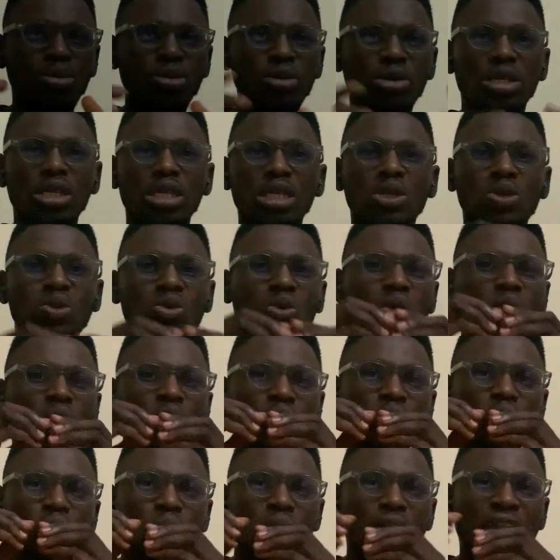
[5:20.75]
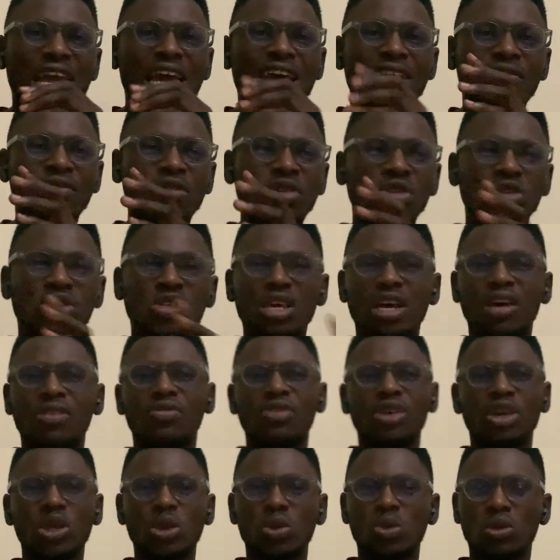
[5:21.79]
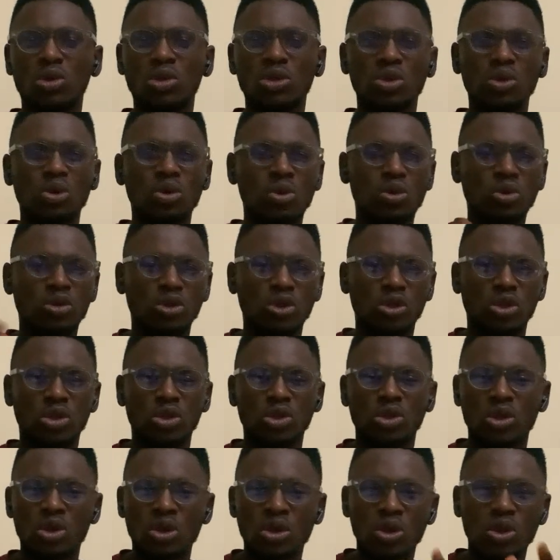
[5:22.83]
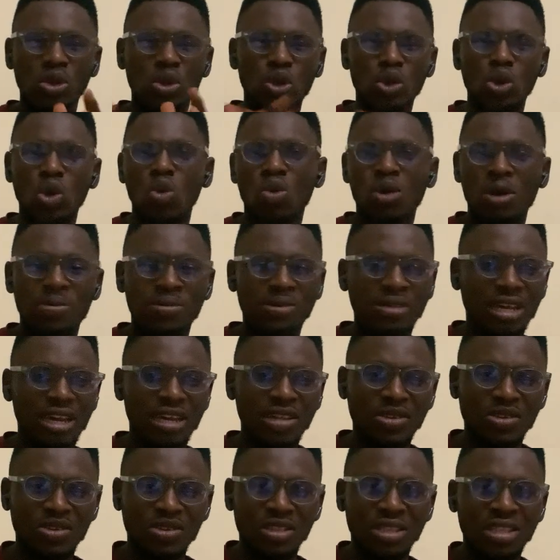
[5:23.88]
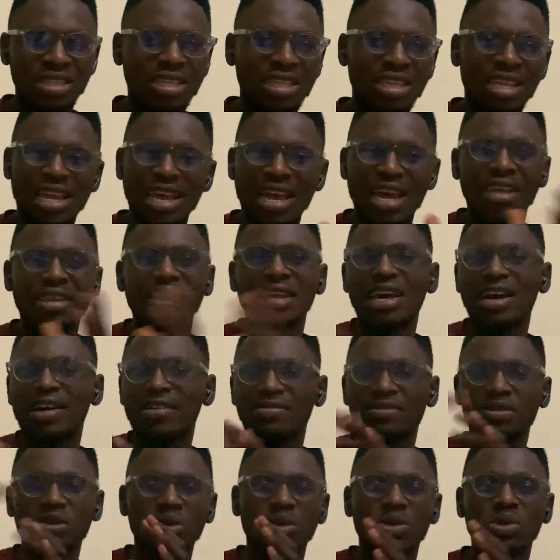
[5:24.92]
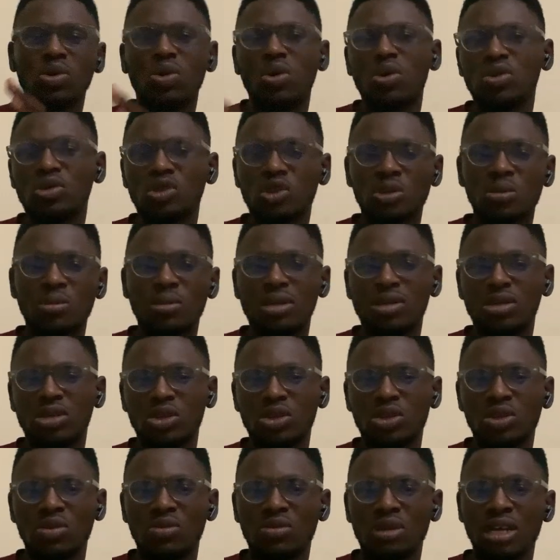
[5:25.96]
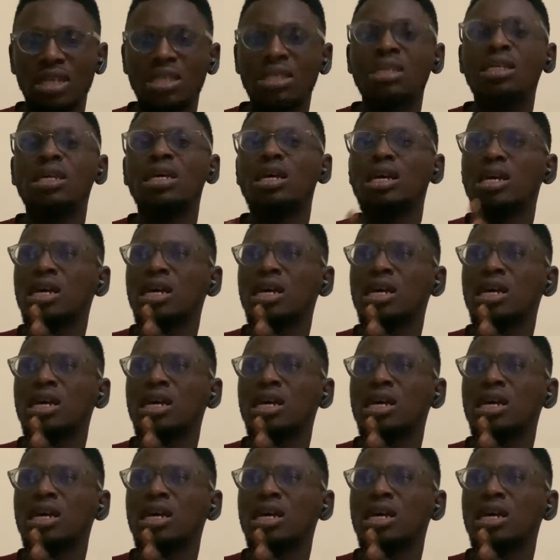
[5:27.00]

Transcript: put it on whatever server you want to host your website on, and you have total customization right